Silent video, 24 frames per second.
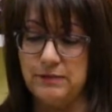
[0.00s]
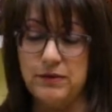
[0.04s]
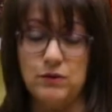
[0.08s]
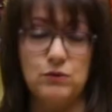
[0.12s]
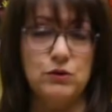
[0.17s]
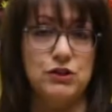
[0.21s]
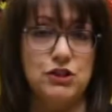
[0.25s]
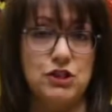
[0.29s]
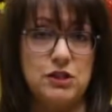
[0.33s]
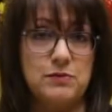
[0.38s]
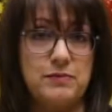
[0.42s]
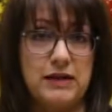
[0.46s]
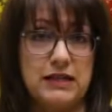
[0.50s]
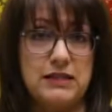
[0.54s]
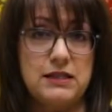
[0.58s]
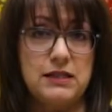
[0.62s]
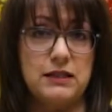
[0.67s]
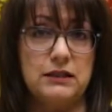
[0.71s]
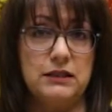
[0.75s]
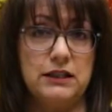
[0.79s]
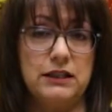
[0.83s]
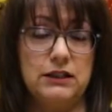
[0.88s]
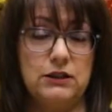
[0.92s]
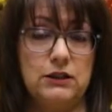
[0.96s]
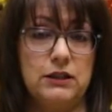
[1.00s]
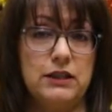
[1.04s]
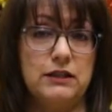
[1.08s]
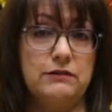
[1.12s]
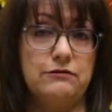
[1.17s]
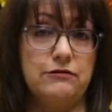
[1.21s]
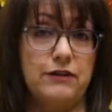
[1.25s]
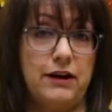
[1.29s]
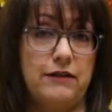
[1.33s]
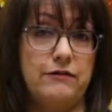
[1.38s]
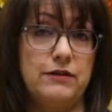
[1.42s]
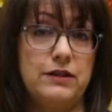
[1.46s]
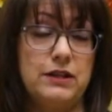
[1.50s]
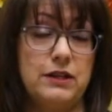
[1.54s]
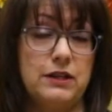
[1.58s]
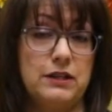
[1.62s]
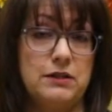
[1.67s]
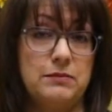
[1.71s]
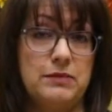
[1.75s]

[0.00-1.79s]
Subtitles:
But we're just basically looking for everything to